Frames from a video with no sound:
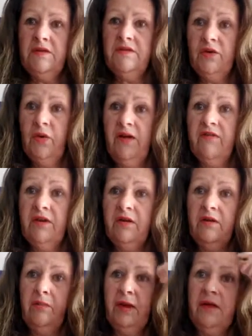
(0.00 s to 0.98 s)
is you have an
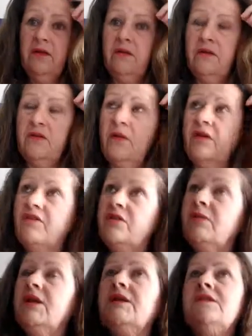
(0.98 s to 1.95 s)
independence. You have an
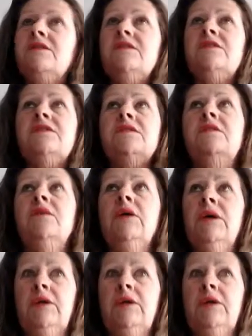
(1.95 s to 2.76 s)
ability to